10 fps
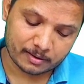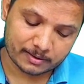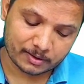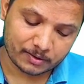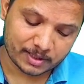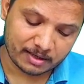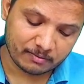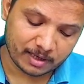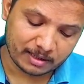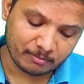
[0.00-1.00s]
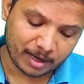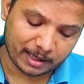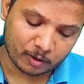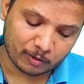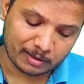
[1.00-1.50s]
So you see 1
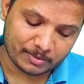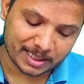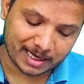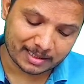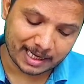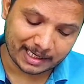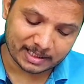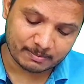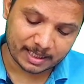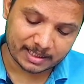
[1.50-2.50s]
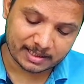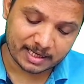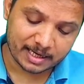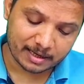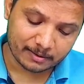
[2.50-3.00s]
microcoulomb charge that is placed
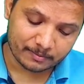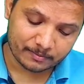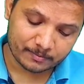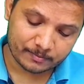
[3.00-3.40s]
here.